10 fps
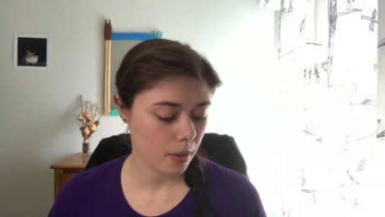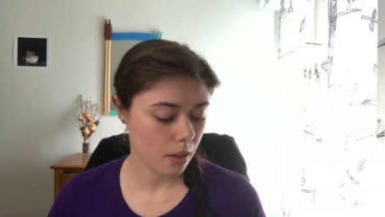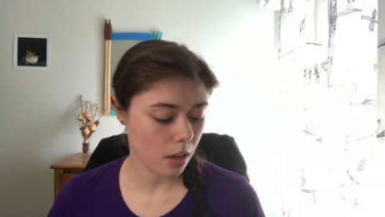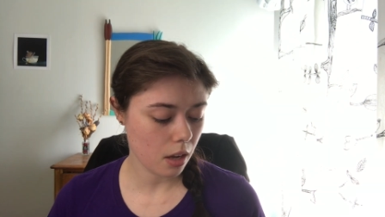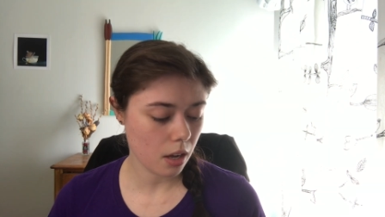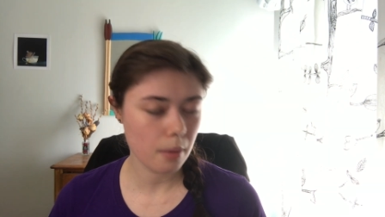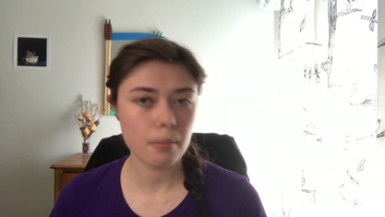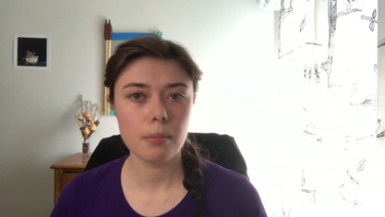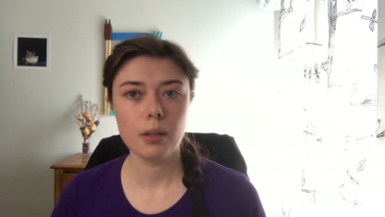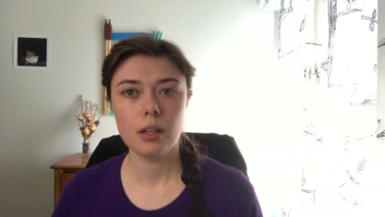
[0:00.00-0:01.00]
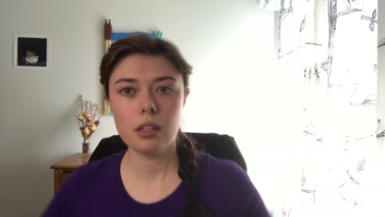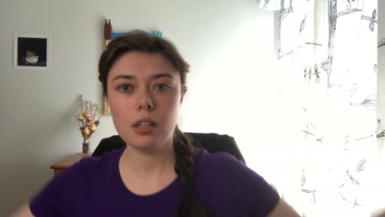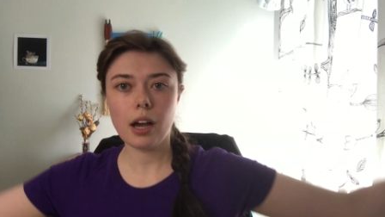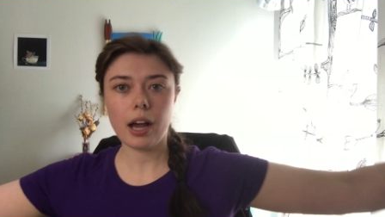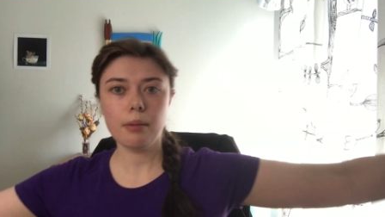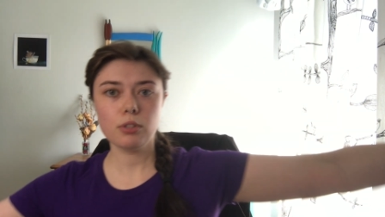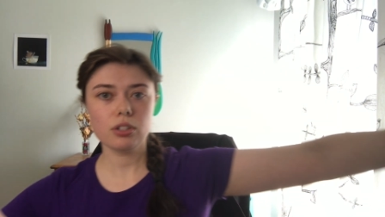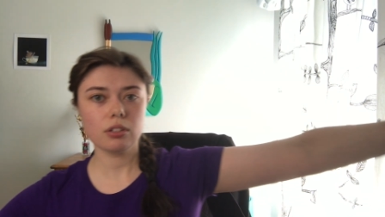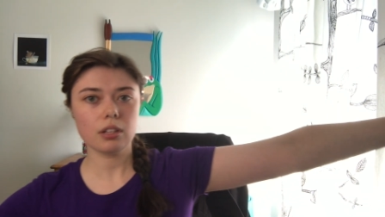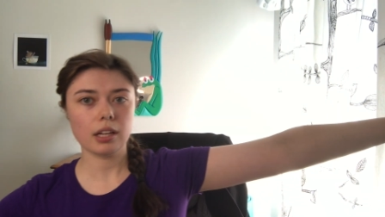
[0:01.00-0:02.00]
yeah, I'm
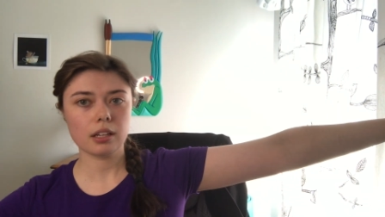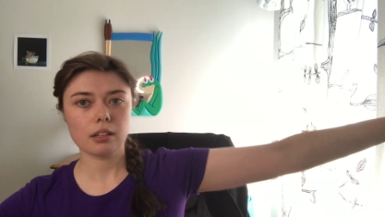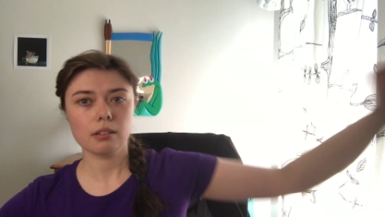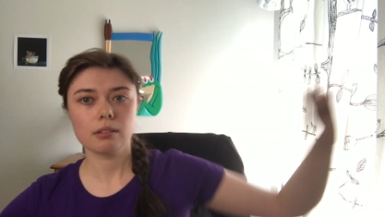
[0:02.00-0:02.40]
just like